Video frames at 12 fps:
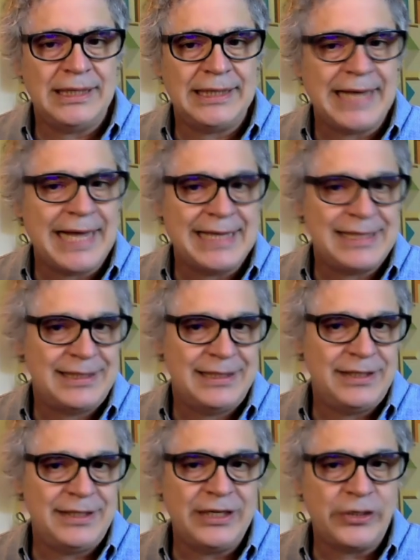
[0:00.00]
cast
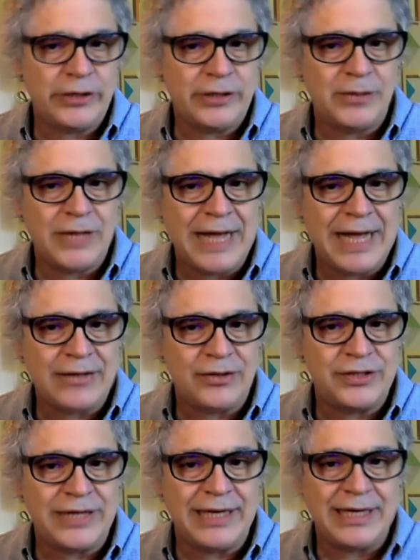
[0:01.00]
these incredible
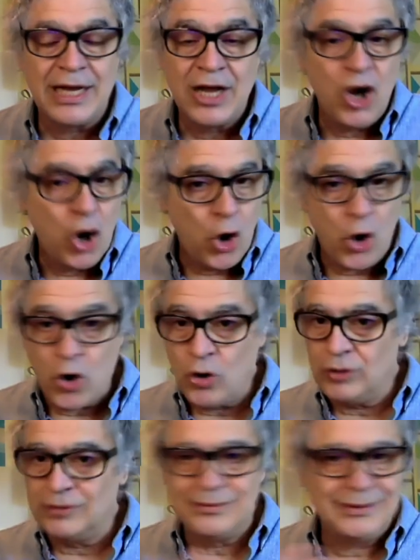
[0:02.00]
actors that
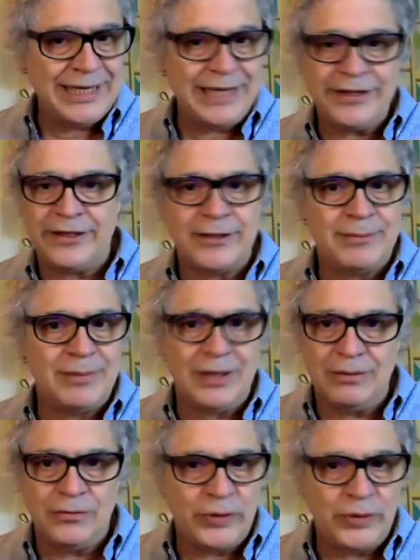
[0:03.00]
all ended up
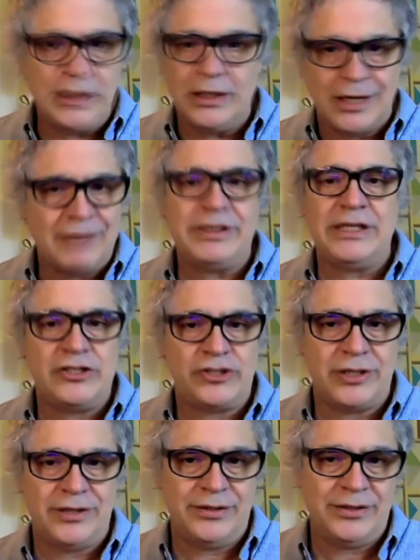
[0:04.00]
really loving each
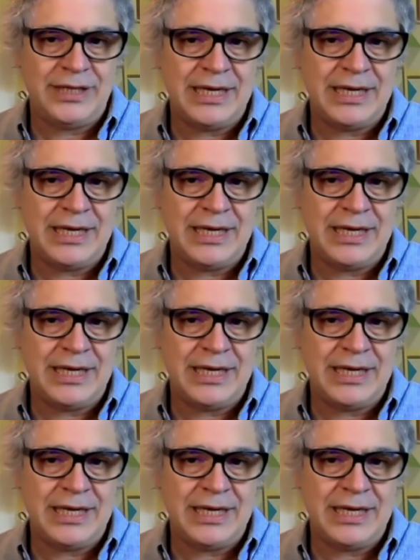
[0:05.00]
other.